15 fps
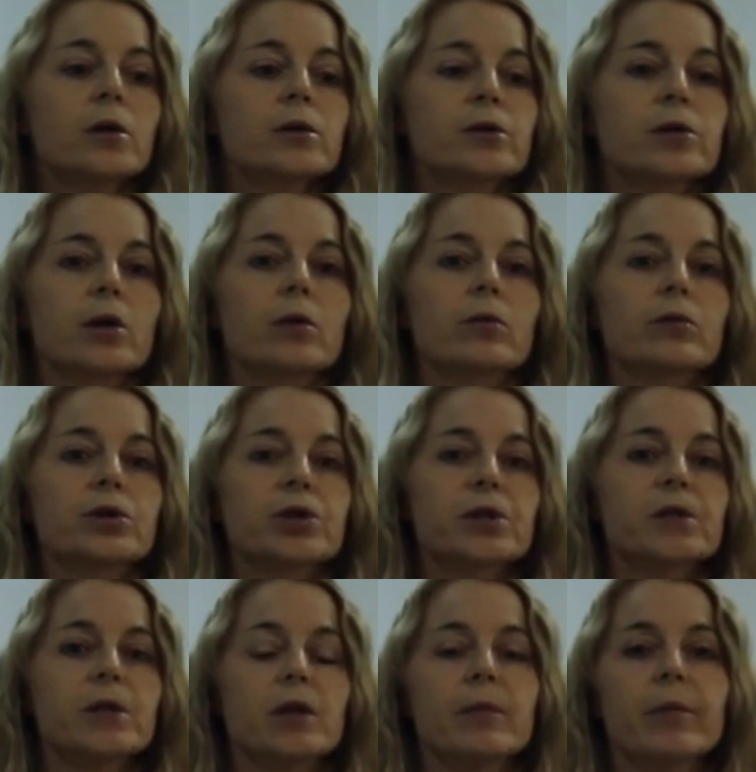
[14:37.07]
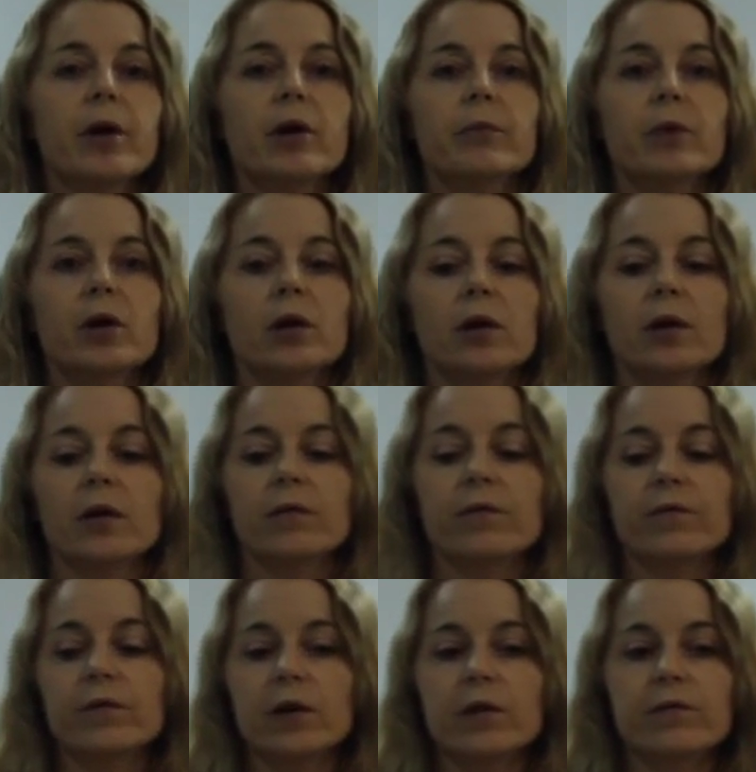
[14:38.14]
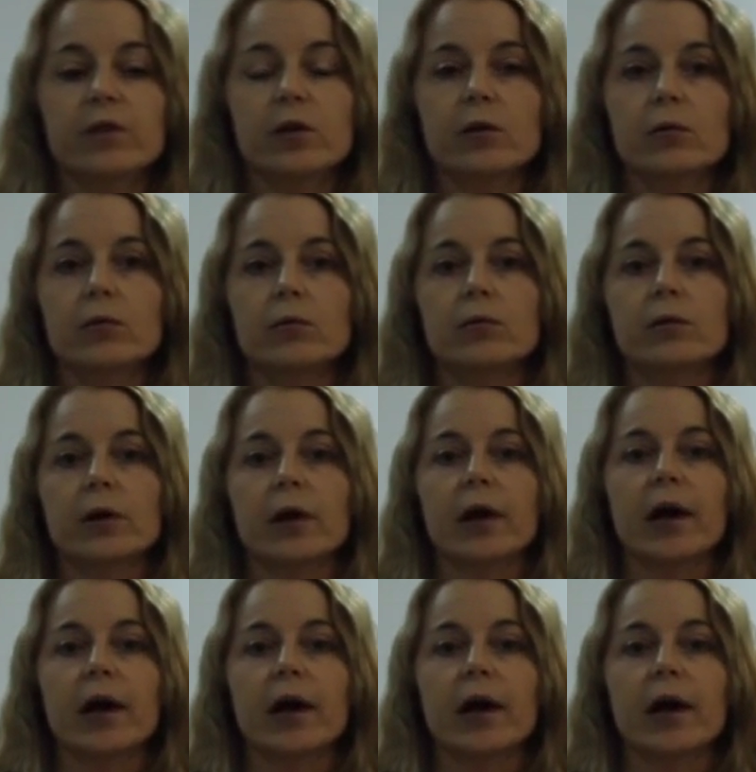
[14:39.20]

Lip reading: So just email me if you